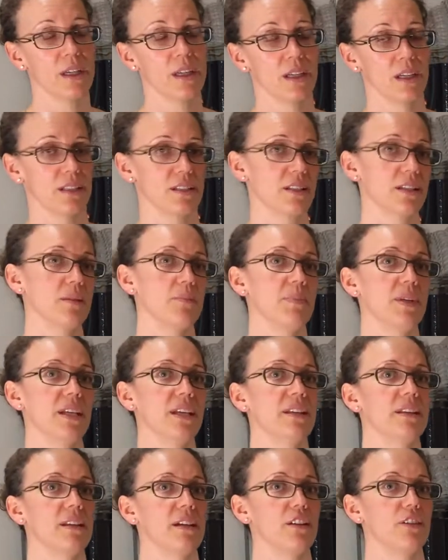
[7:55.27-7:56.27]
it's going to be
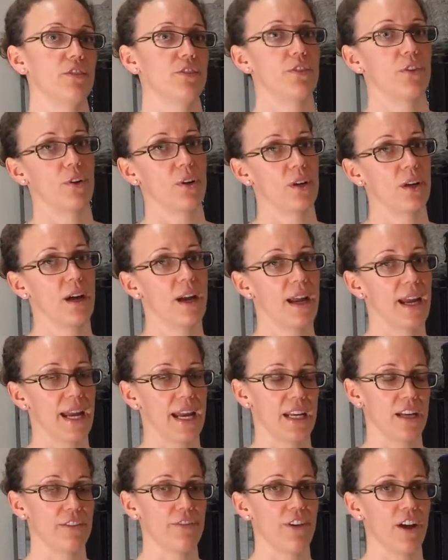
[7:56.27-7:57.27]
in there for
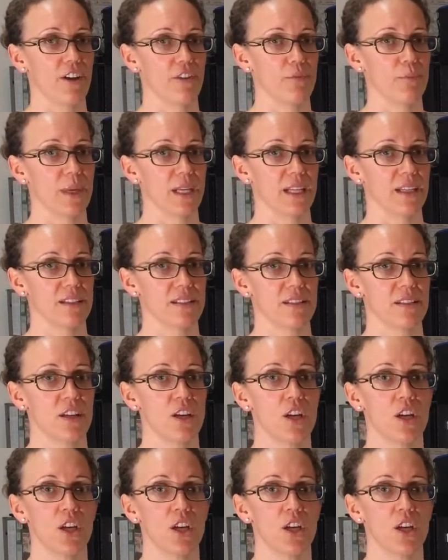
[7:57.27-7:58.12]
85 minutes.